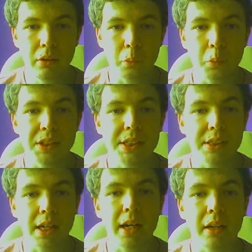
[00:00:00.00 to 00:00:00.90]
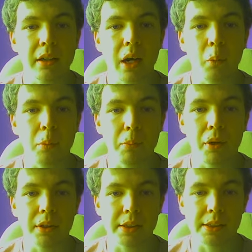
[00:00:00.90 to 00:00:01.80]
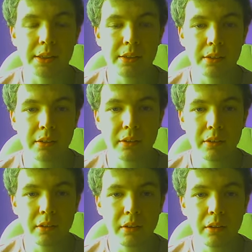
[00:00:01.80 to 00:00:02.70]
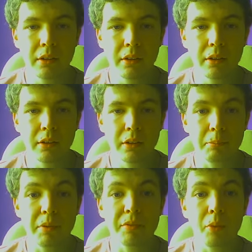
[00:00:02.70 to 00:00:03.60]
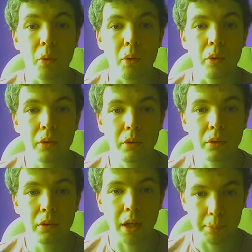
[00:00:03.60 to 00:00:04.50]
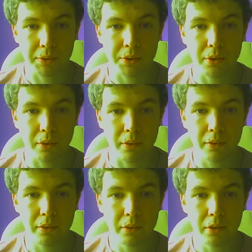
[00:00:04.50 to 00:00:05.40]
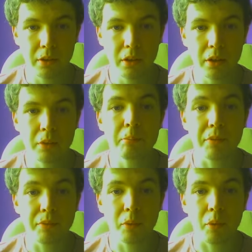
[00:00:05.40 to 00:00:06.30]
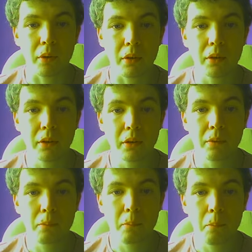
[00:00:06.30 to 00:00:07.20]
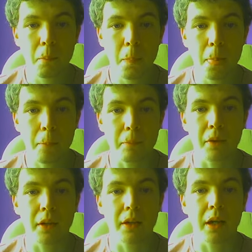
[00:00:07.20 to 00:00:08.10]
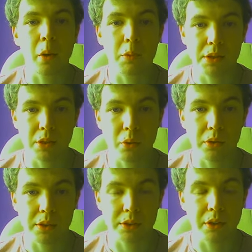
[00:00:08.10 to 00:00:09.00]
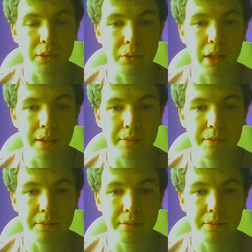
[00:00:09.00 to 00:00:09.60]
We design our bodies before coming to earth, before bringing our souls into the new life.